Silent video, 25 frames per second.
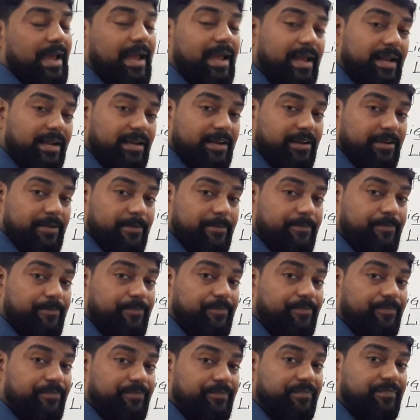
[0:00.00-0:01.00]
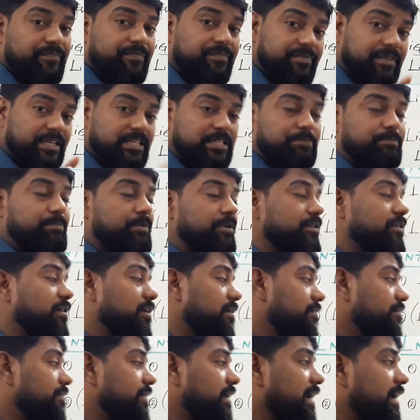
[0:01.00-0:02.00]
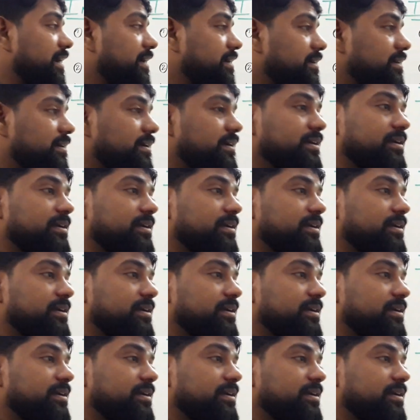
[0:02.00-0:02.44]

And the speed of light